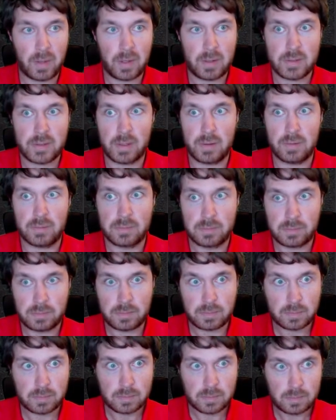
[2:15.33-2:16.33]
So
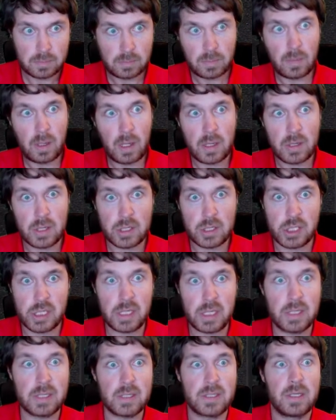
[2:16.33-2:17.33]
the
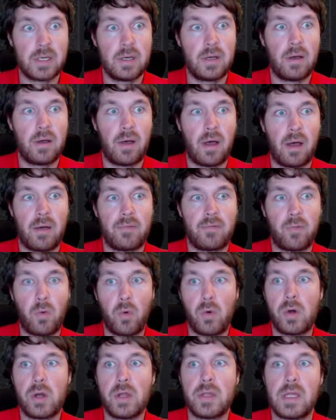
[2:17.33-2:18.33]
genes
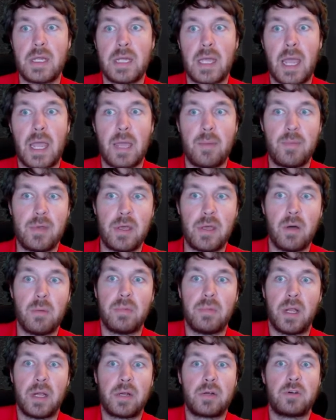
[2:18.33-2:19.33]
for the ABO
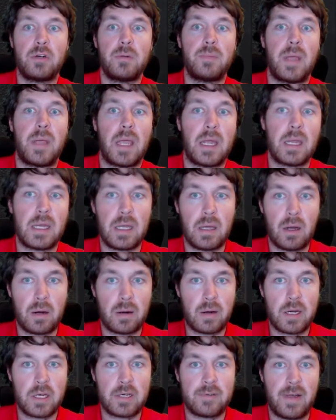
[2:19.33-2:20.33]
blood group and the
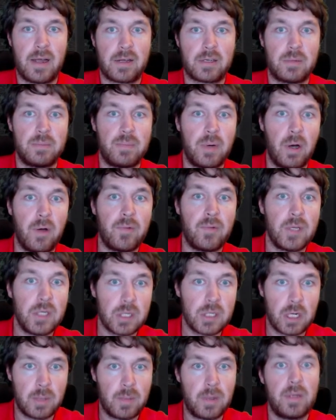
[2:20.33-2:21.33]
Rh factor both
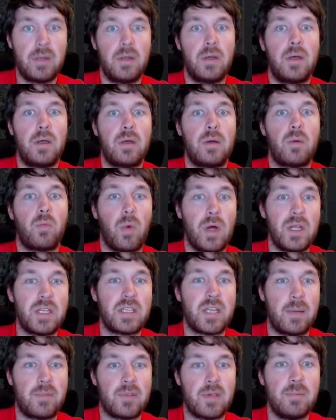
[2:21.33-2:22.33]
determine what
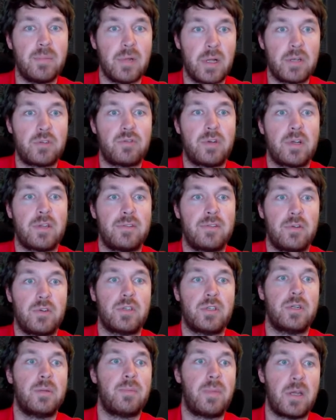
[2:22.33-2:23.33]
types of blood
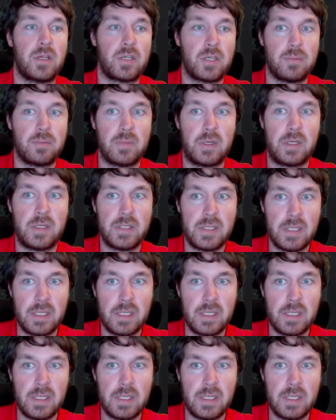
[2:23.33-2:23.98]
transfusion a patient may